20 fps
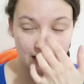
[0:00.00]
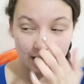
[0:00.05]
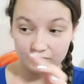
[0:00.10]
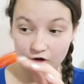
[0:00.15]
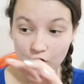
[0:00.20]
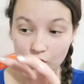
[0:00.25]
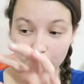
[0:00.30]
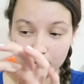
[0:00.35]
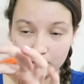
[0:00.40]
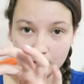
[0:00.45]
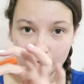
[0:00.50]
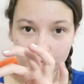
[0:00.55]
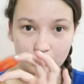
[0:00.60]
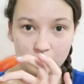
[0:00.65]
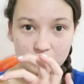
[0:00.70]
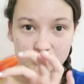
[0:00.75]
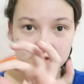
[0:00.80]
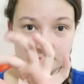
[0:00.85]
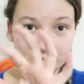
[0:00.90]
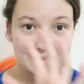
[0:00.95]
I've opened the
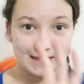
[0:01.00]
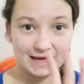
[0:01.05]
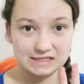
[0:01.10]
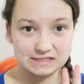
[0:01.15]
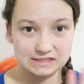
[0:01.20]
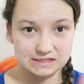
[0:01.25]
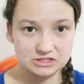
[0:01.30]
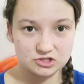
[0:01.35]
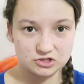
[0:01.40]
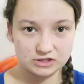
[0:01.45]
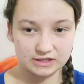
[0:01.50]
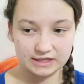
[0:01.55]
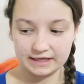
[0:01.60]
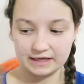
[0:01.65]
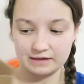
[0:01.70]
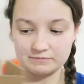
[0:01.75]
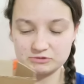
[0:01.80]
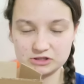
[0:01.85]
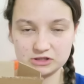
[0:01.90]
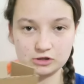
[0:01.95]
box, but that's literally
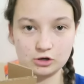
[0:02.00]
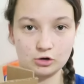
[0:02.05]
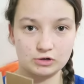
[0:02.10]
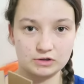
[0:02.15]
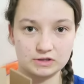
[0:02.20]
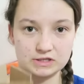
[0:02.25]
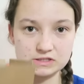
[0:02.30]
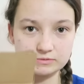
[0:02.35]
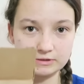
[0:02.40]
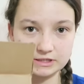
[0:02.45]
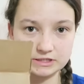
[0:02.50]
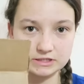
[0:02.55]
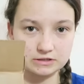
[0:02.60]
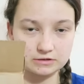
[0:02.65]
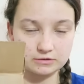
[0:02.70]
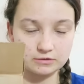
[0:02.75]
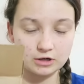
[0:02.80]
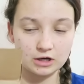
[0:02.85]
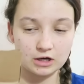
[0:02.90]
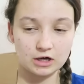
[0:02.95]
it. I'm just gonna hold it this way so
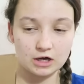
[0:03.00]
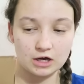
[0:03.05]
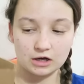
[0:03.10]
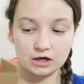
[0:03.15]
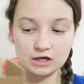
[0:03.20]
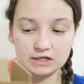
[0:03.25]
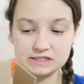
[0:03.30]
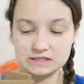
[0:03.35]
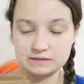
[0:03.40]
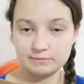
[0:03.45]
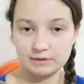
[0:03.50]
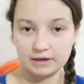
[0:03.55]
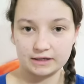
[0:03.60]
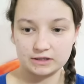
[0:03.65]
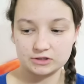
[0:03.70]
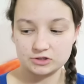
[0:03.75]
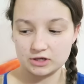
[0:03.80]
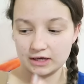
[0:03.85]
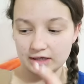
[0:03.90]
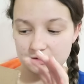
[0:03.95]
you can't see
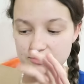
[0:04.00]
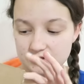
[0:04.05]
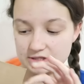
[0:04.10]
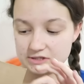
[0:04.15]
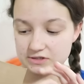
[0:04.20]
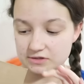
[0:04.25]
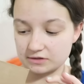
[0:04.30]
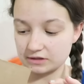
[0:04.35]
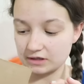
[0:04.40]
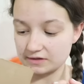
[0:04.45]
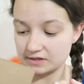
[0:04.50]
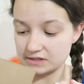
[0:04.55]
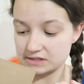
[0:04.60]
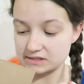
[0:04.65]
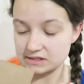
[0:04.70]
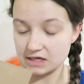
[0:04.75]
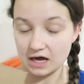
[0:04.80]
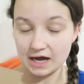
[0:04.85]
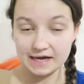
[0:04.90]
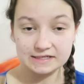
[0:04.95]
my address on the other
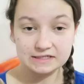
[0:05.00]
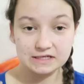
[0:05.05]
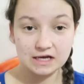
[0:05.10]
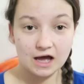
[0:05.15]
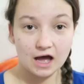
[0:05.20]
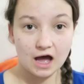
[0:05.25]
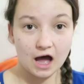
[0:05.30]
side.